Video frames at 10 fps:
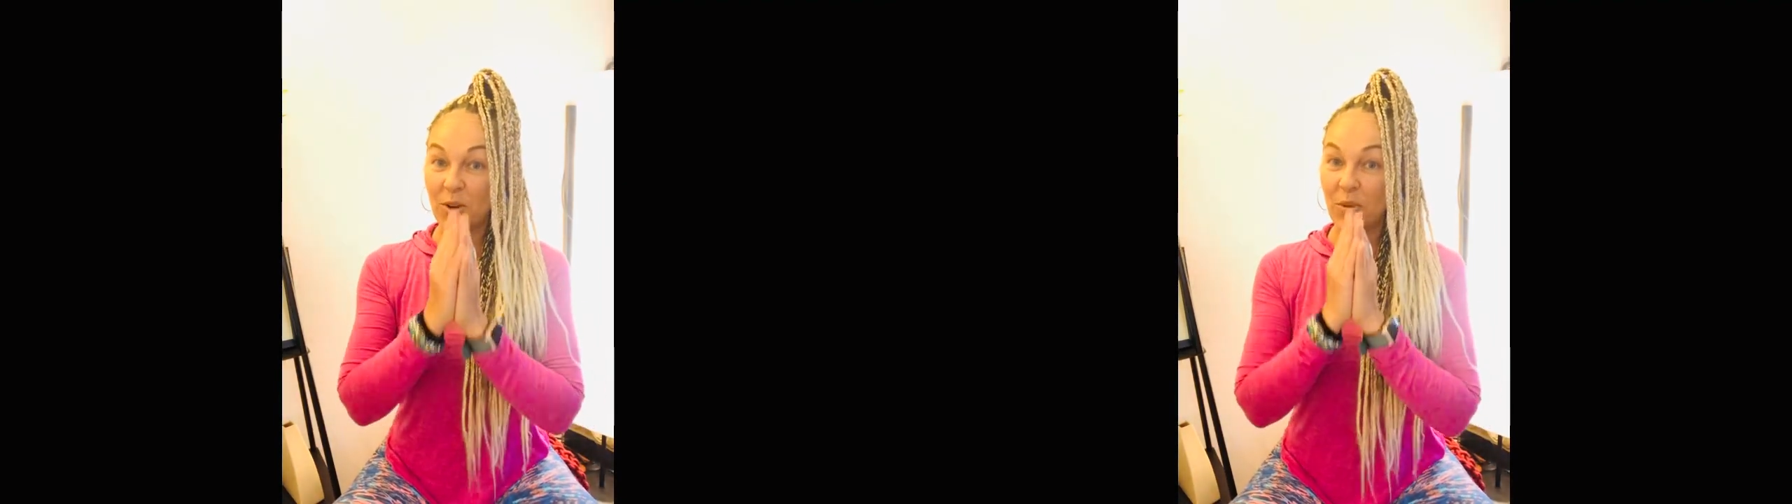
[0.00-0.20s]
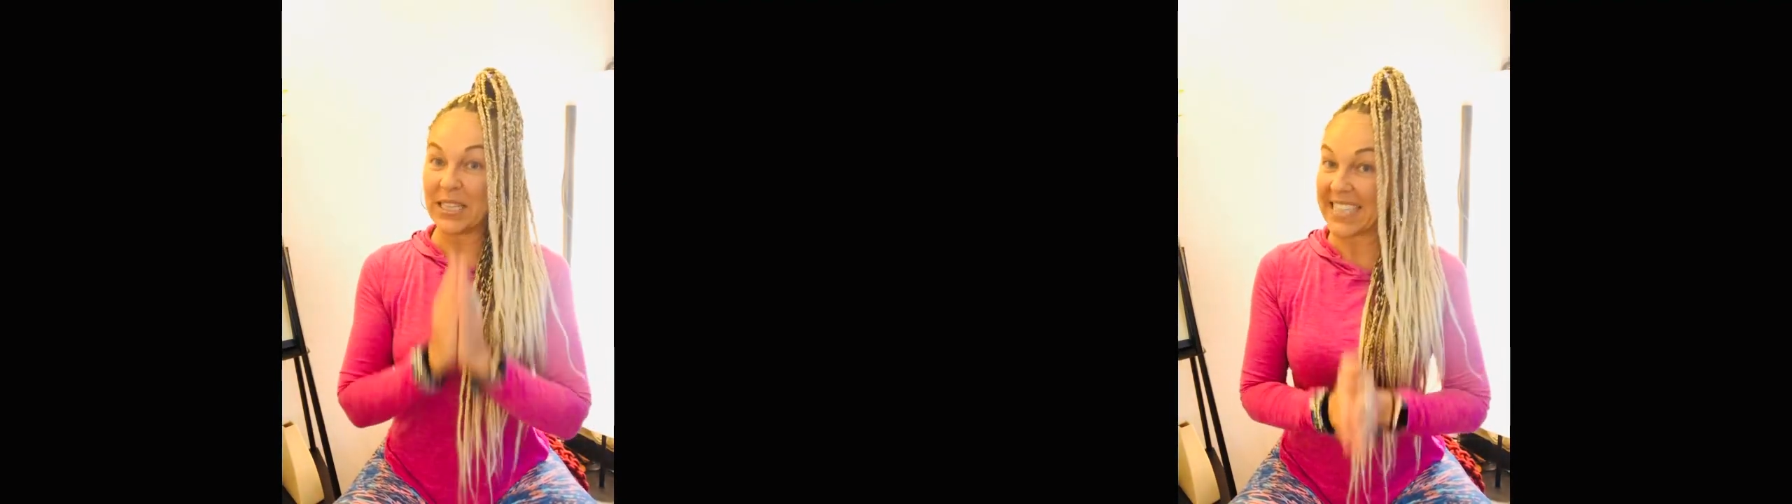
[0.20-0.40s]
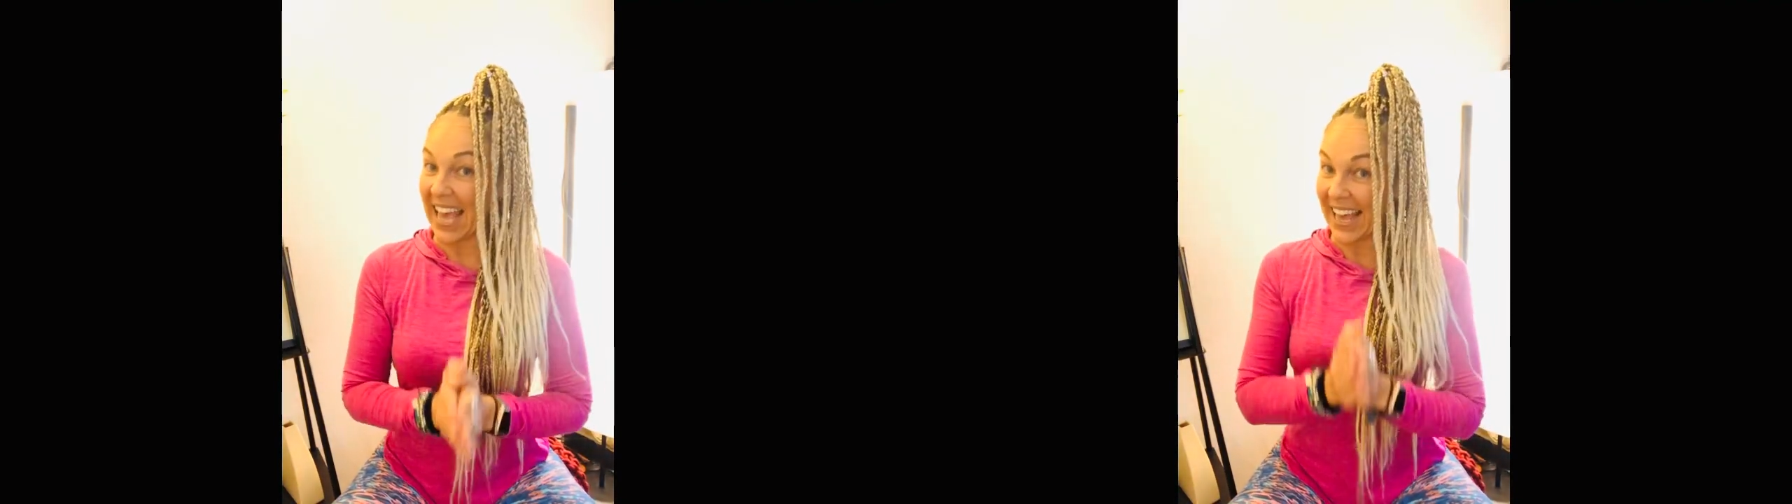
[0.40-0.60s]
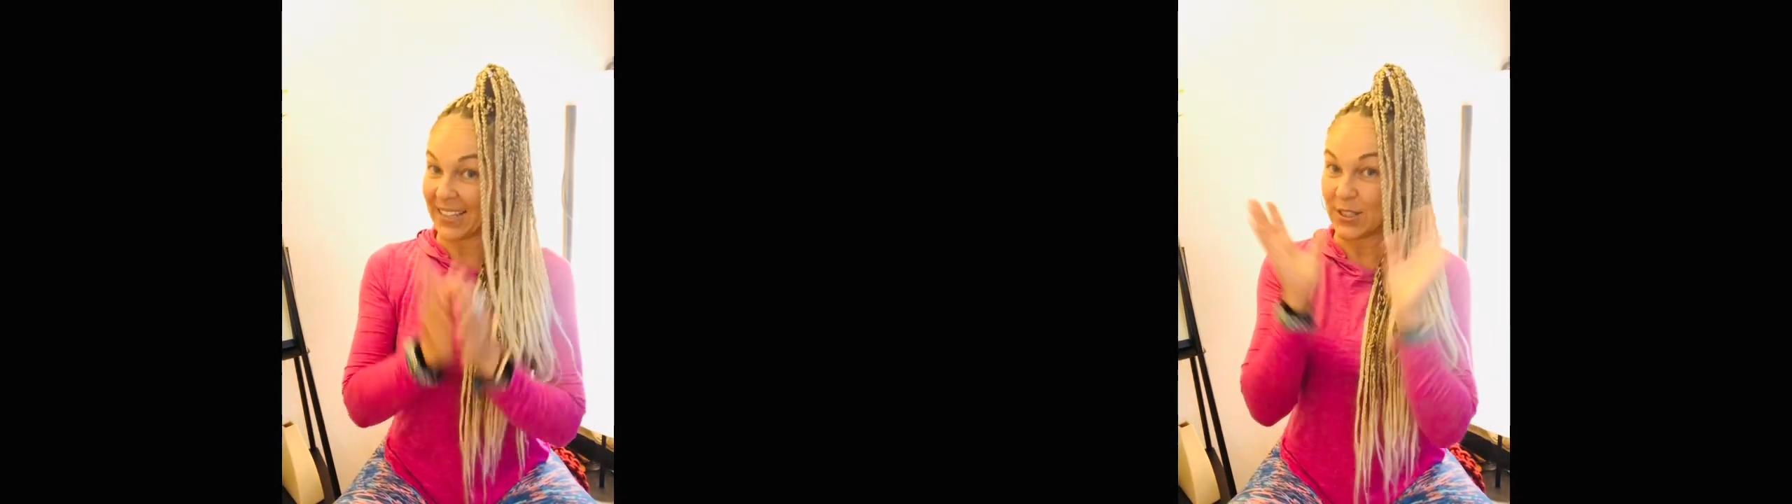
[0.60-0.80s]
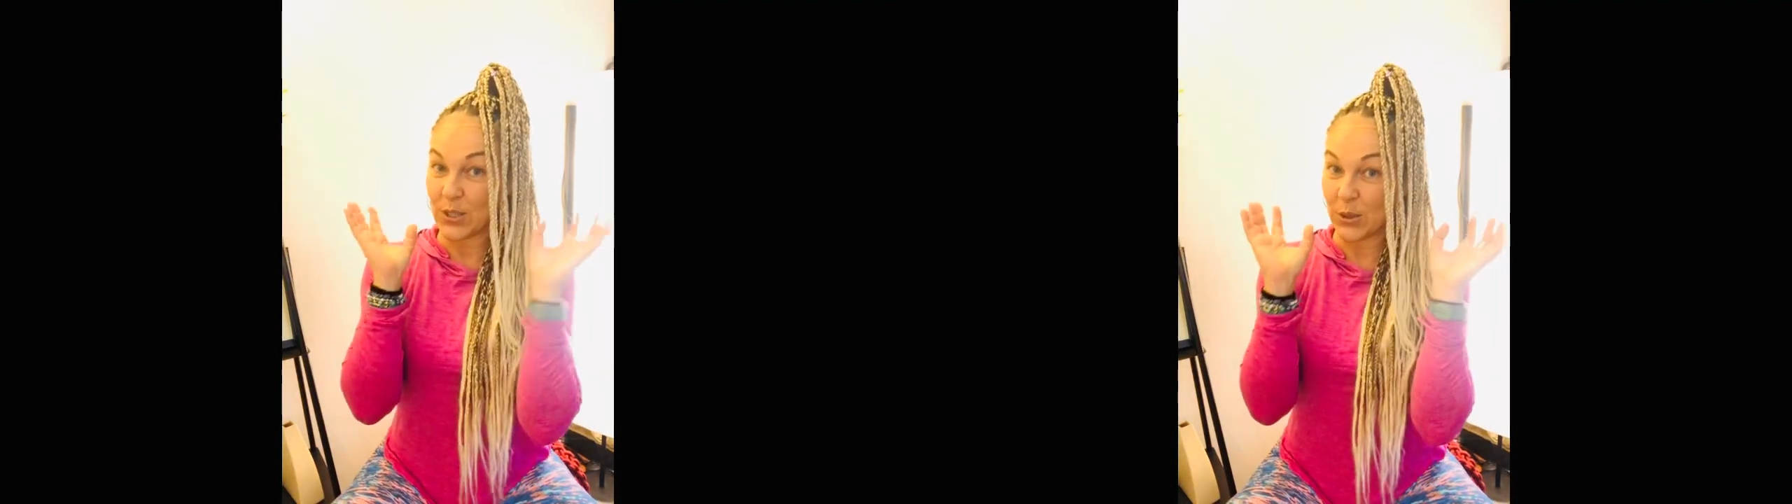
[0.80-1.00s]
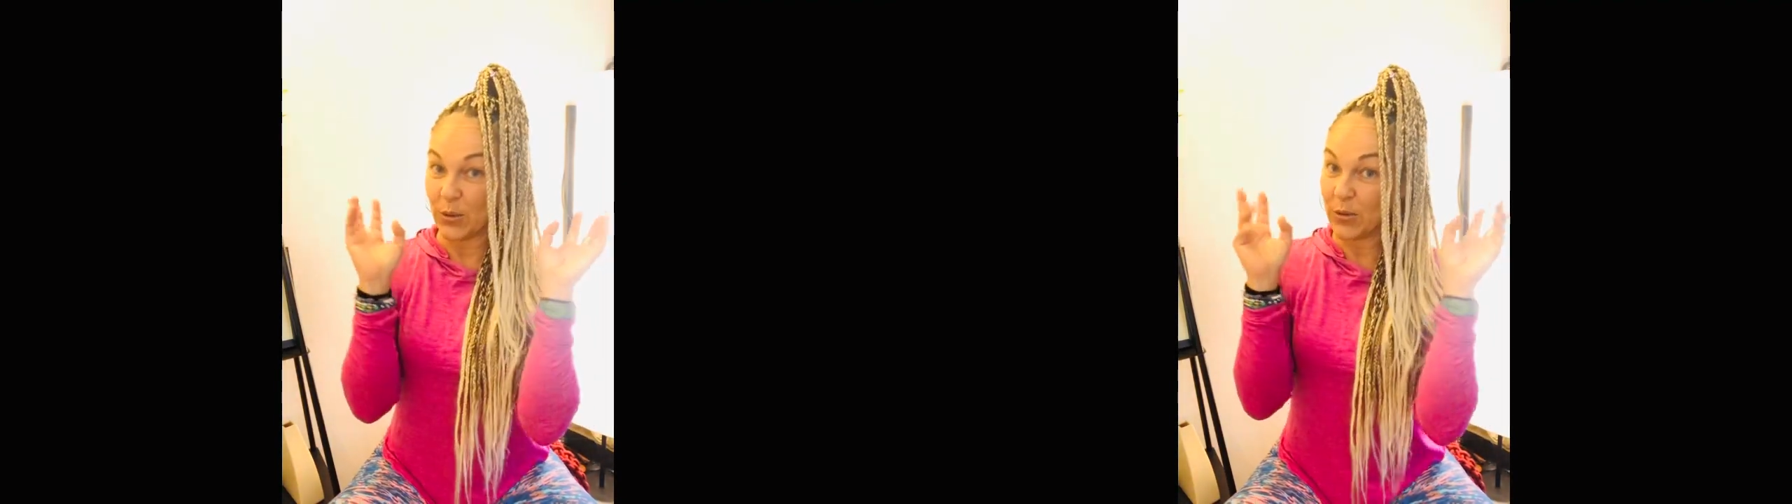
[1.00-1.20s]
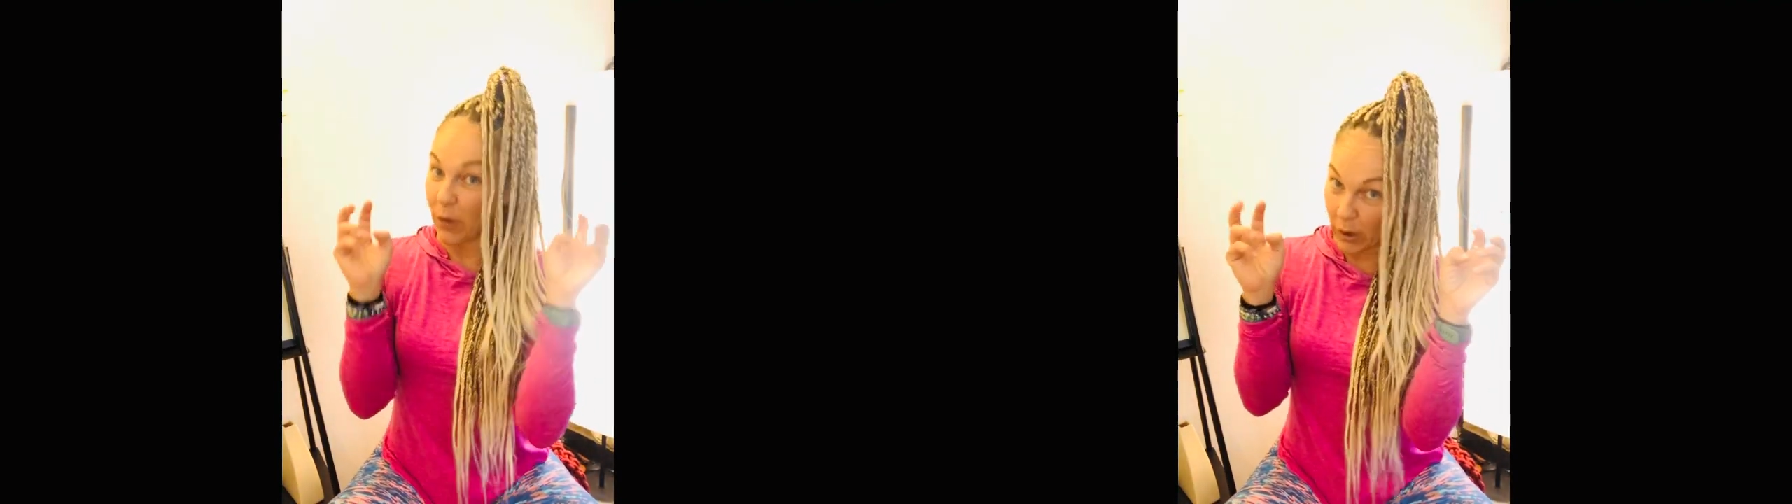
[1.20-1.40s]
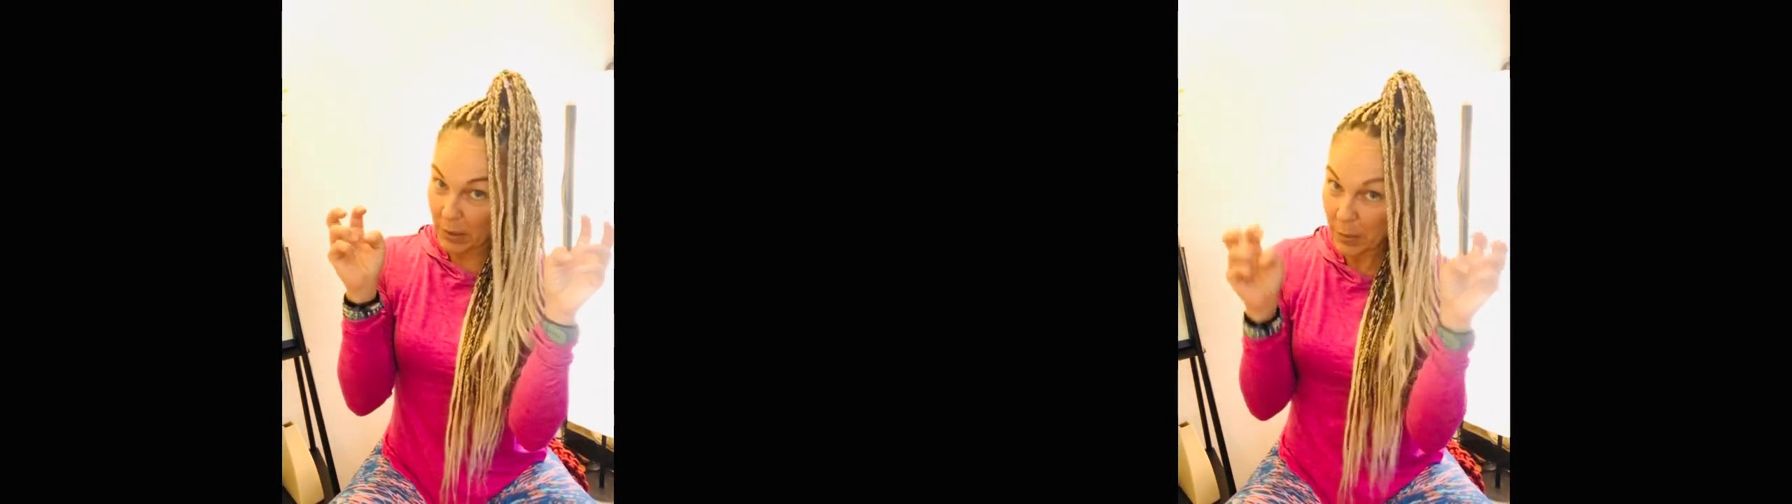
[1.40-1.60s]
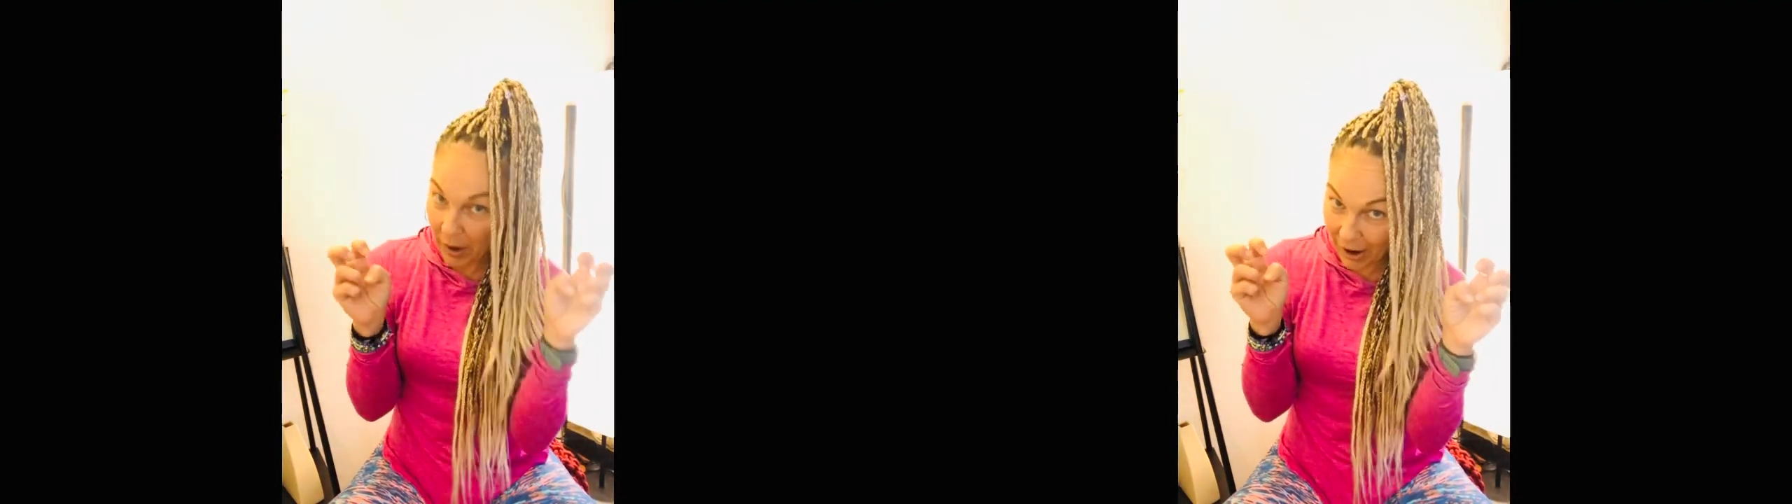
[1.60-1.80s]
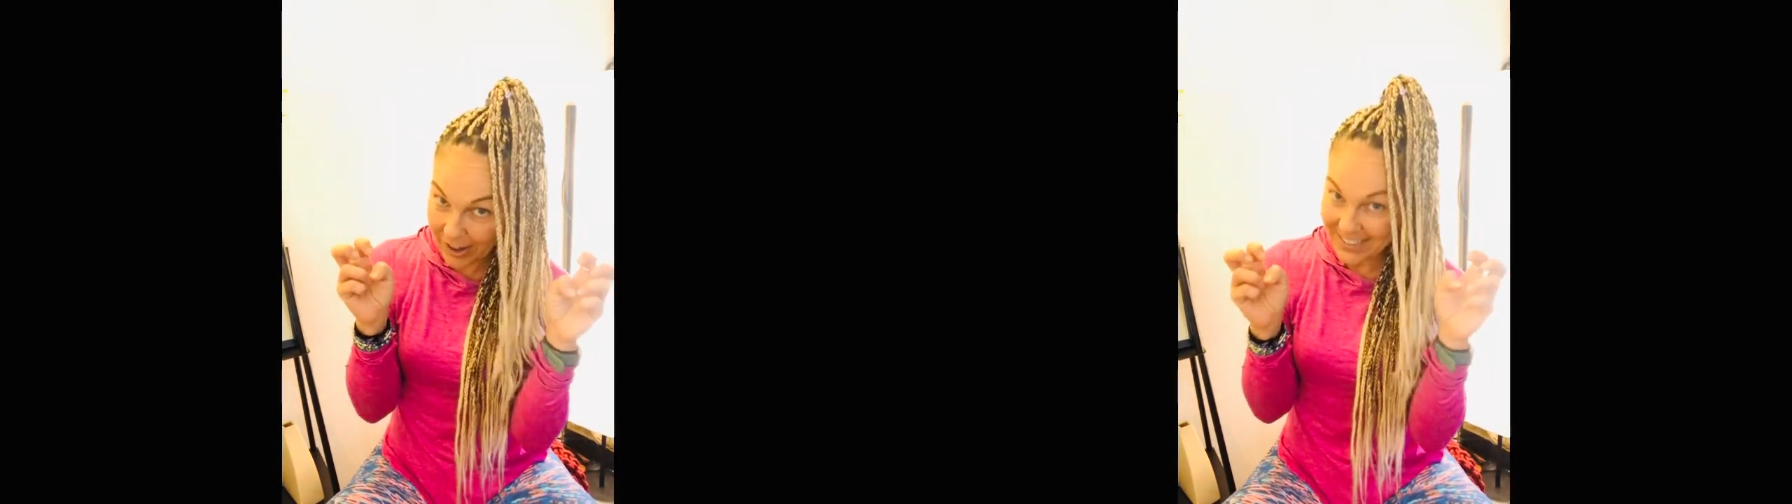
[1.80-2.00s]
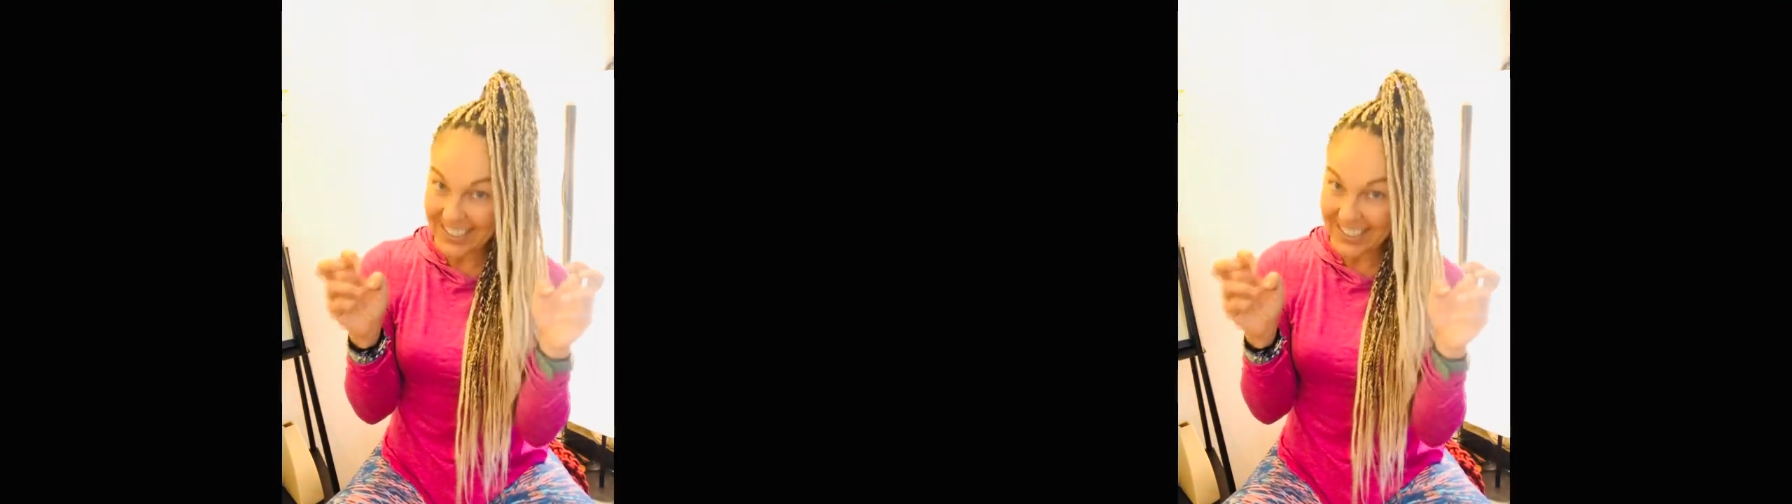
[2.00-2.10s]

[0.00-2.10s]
tend to fall apart.